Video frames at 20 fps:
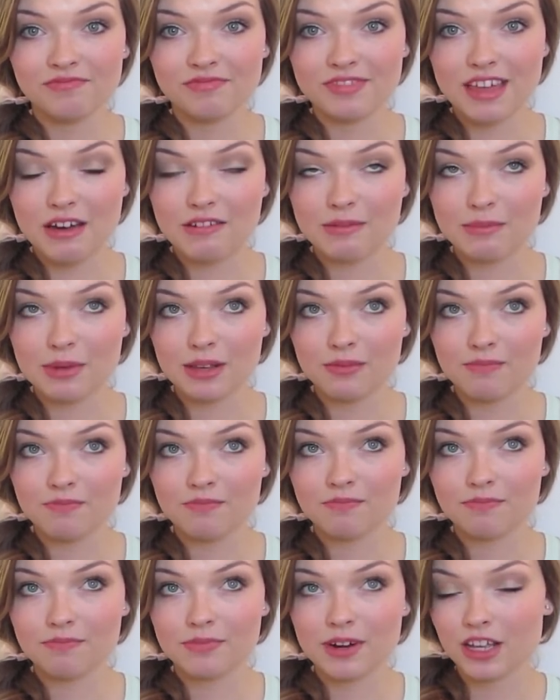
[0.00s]
That would be
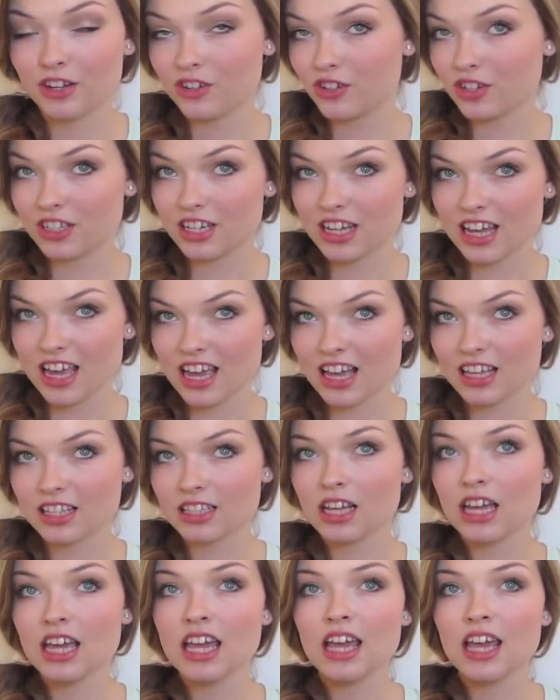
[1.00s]
pretty interesting, I guess.